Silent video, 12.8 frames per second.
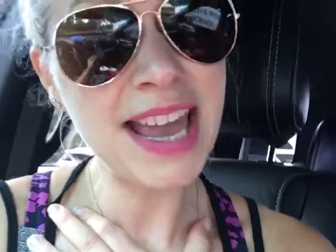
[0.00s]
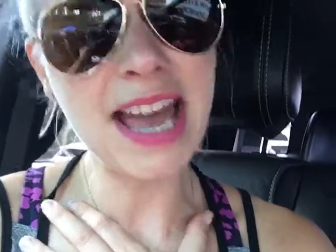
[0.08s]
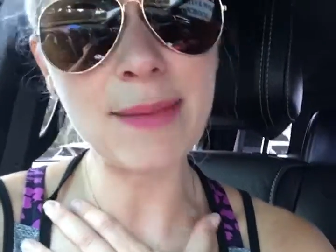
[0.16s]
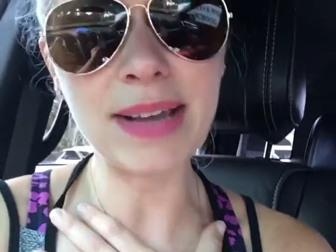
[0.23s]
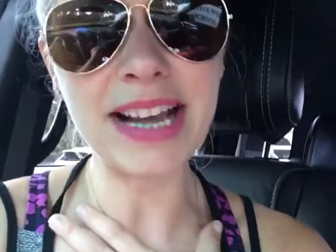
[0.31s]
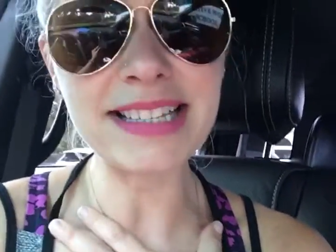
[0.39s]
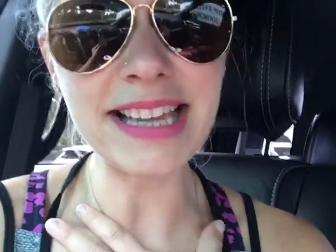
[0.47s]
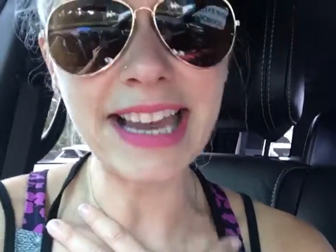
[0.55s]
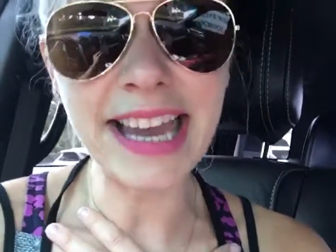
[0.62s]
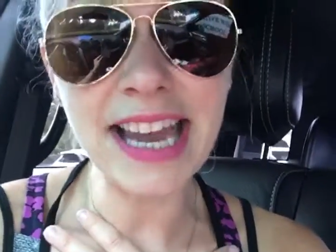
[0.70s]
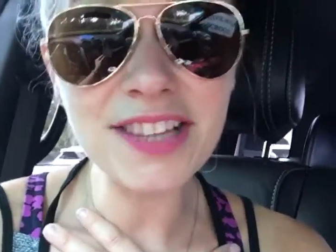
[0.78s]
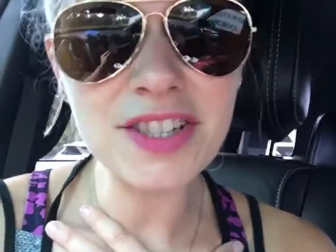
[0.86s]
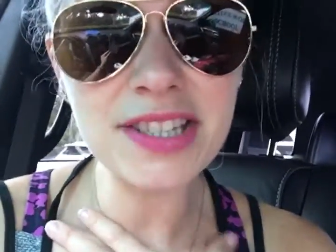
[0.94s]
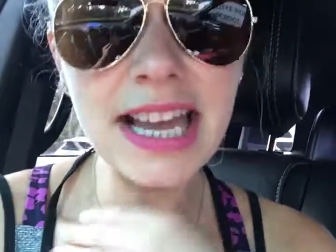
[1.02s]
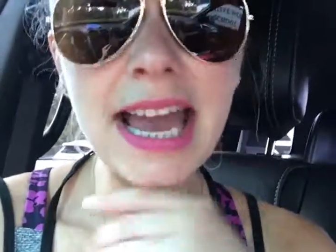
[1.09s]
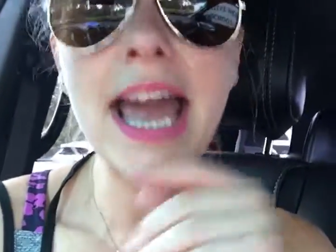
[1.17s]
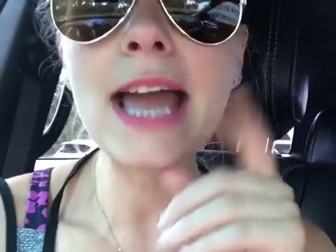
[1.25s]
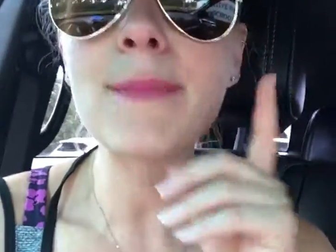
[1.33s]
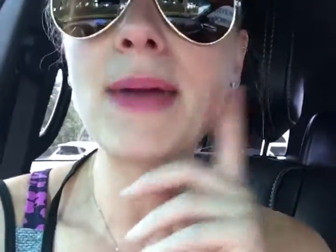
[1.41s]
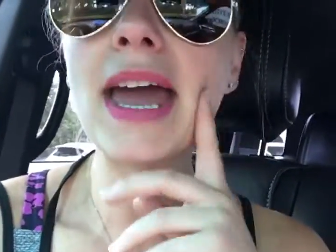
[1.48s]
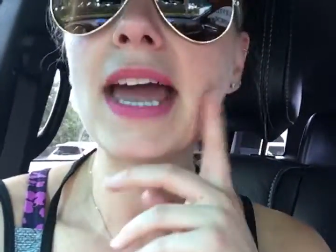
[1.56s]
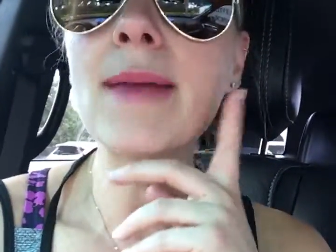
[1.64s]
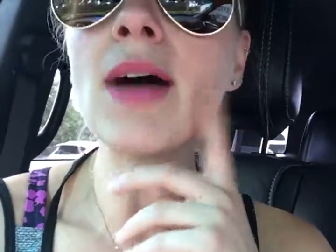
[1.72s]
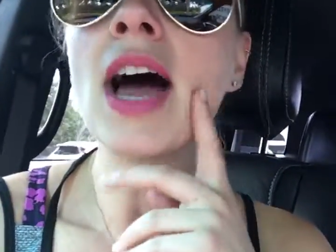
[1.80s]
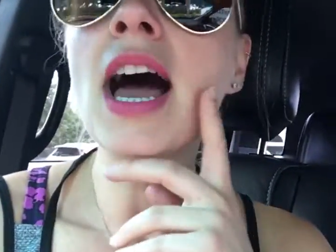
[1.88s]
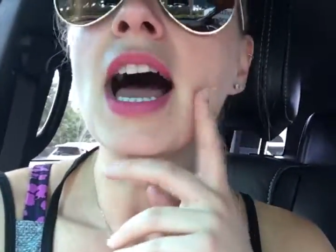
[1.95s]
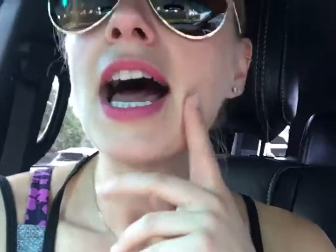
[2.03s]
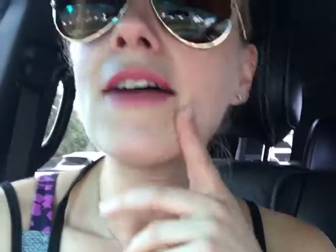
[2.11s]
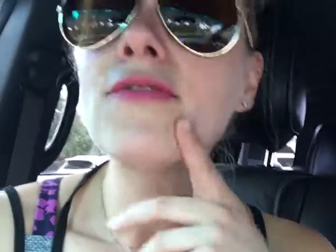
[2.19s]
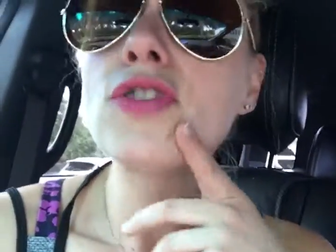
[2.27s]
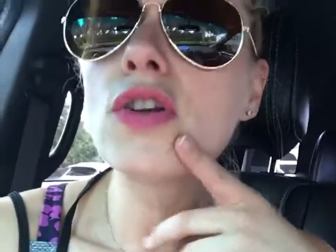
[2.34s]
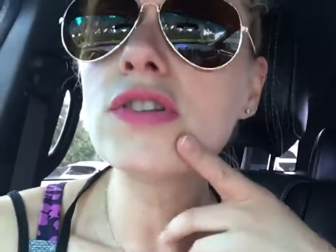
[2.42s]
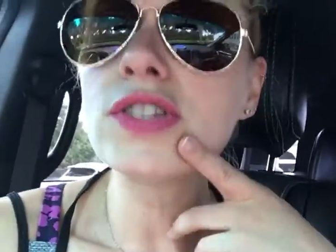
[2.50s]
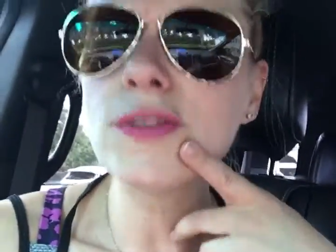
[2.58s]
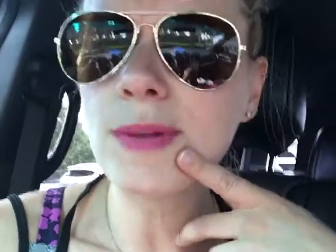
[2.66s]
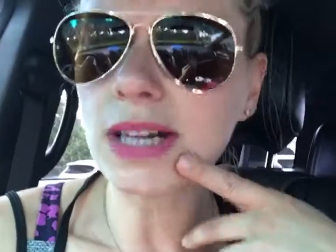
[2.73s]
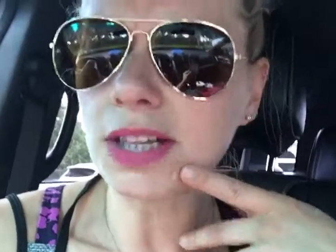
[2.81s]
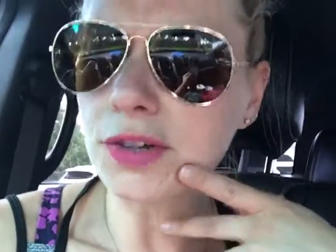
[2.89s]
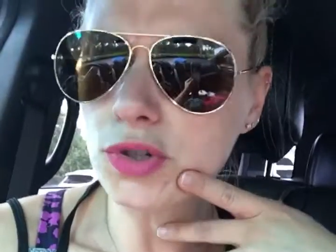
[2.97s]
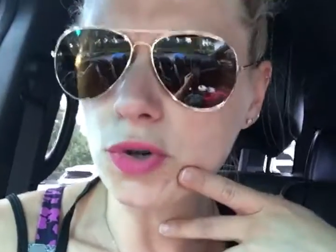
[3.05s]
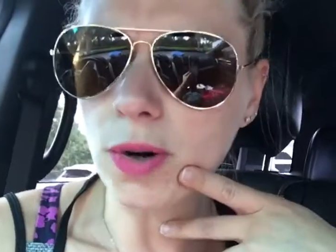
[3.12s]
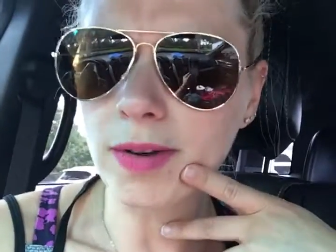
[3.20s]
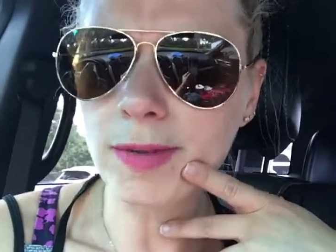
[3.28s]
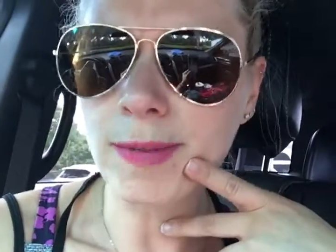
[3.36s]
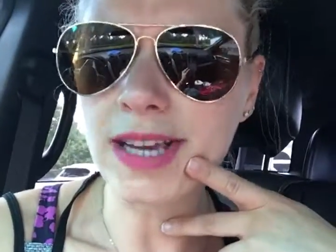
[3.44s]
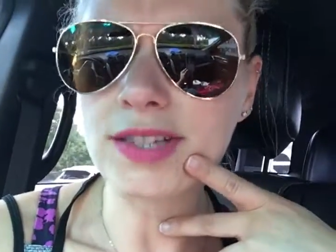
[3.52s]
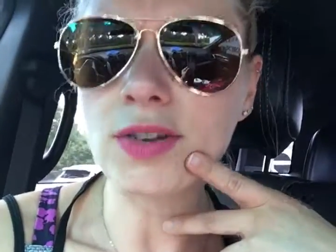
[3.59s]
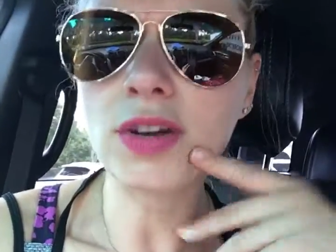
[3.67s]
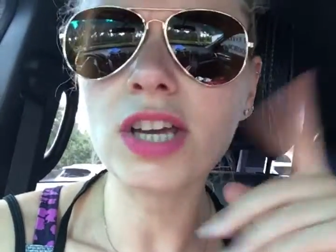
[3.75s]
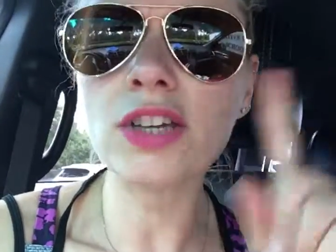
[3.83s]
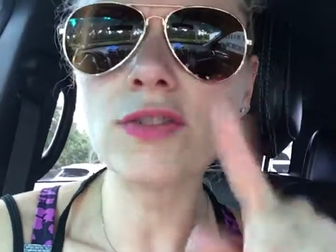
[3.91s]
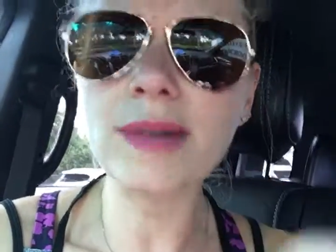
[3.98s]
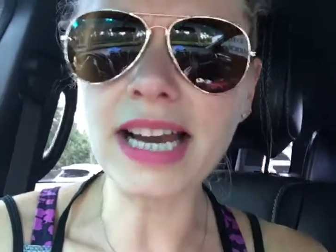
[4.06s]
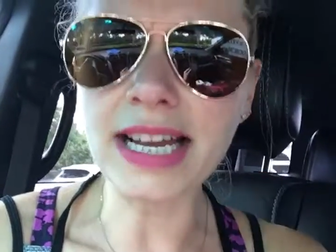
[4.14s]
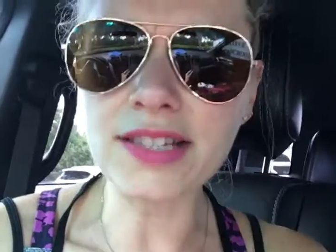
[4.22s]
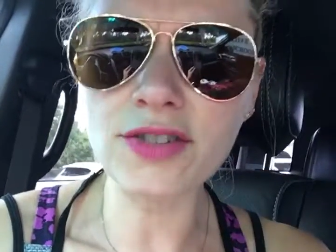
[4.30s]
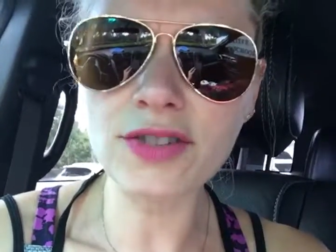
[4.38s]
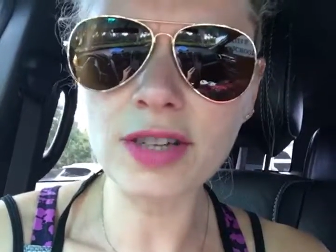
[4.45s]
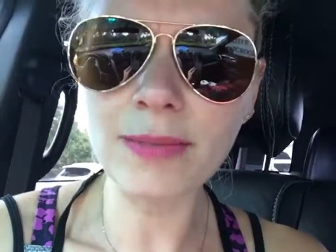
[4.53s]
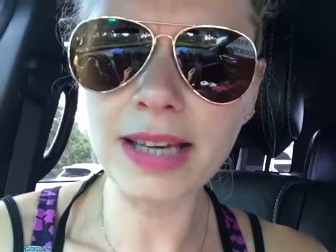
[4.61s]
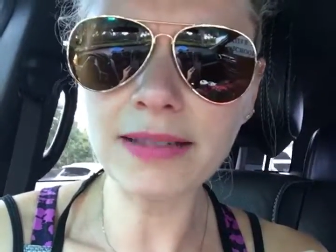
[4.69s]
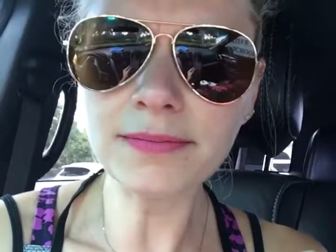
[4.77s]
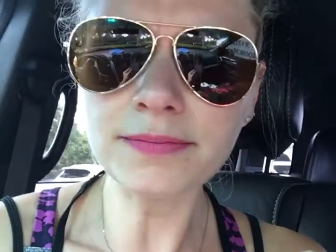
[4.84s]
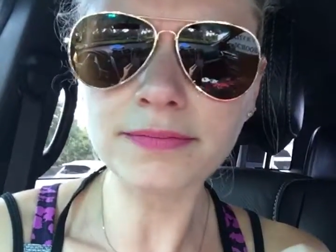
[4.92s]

And because I can't just say, hey, babe, I've noticed you've been a little short with me, so can you be nicer to me?